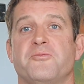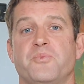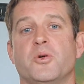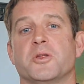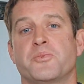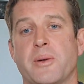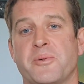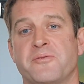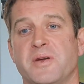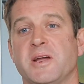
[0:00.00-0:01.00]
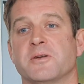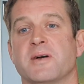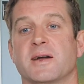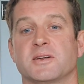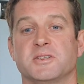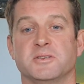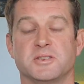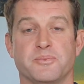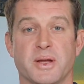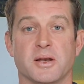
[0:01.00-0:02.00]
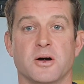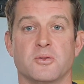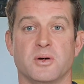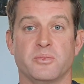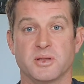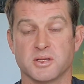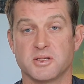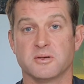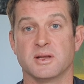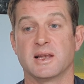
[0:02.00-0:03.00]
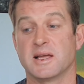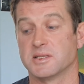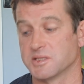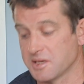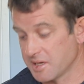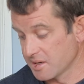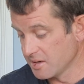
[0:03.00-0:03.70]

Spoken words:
what the proper feeder anglers use, the big long one with the 2 little ends on it.